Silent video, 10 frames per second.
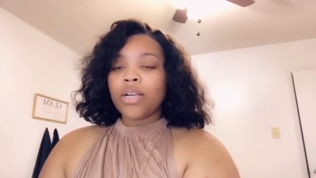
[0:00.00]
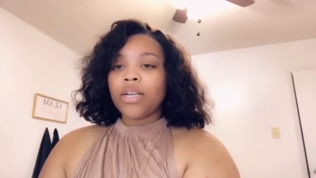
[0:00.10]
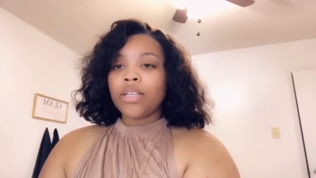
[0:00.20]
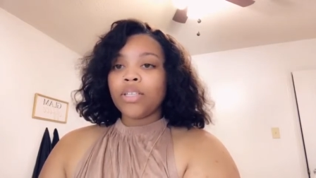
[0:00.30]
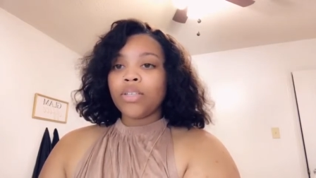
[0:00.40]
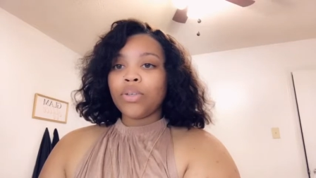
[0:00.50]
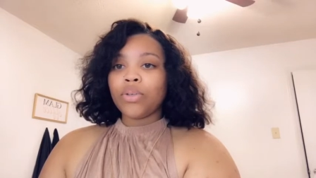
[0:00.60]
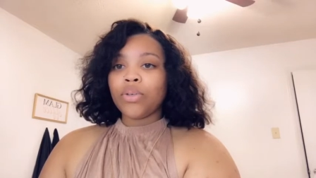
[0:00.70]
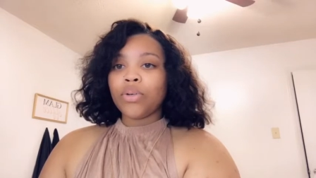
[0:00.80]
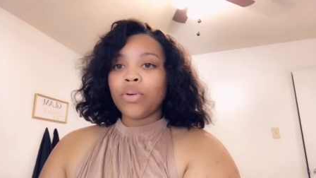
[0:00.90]
into
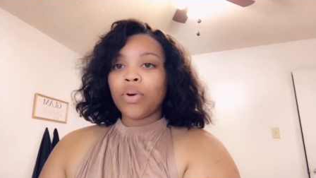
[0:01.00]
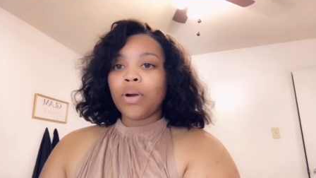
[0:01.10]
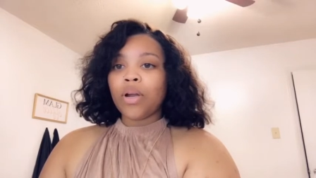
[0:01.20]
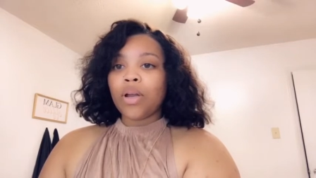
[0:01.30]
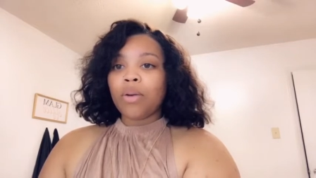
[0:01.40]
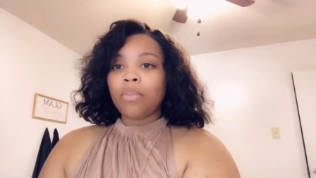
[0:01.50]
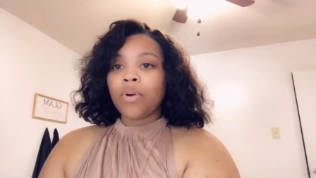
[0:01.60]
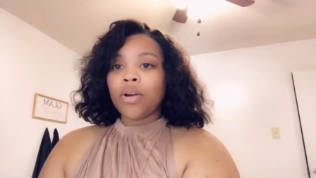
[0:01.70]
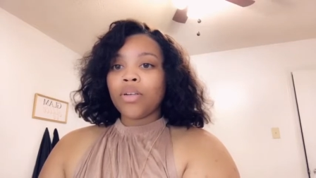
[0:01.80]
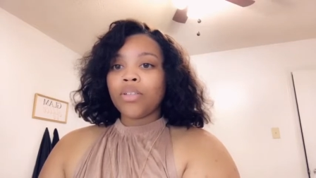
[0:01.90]

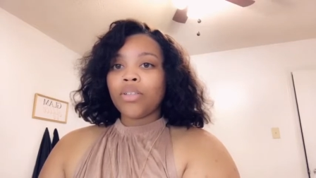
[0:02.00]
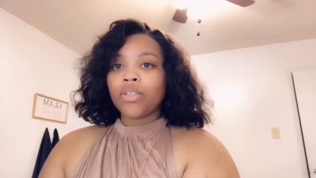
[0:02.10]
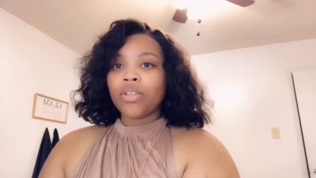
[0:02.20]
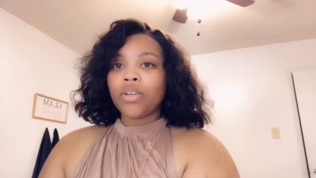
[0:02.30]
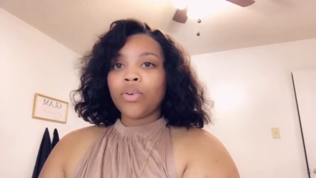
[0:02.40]
March.